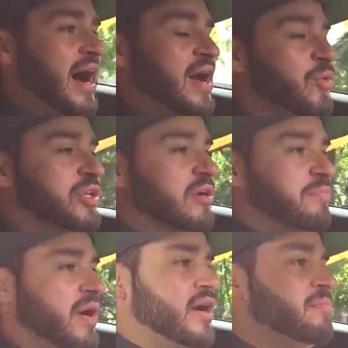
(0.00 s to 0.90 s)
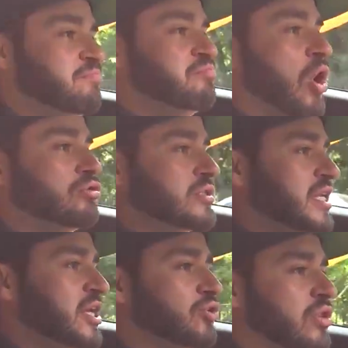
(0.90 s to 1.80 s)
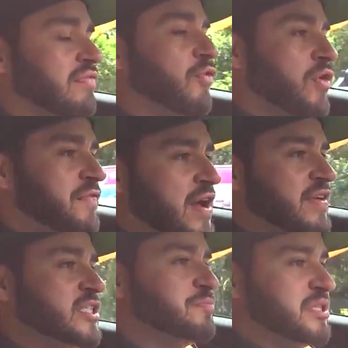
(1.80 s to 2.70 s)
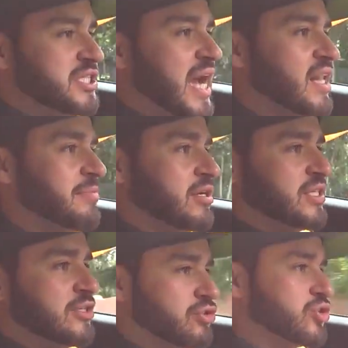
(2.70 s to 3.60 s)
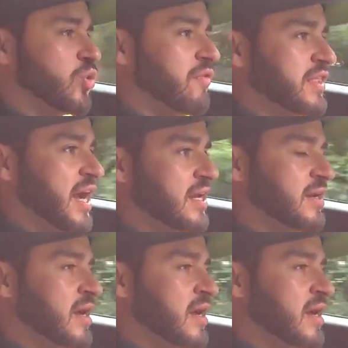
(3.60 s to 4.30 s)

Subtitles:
I would compare it mostly to the 458 Speciale because I just drove that.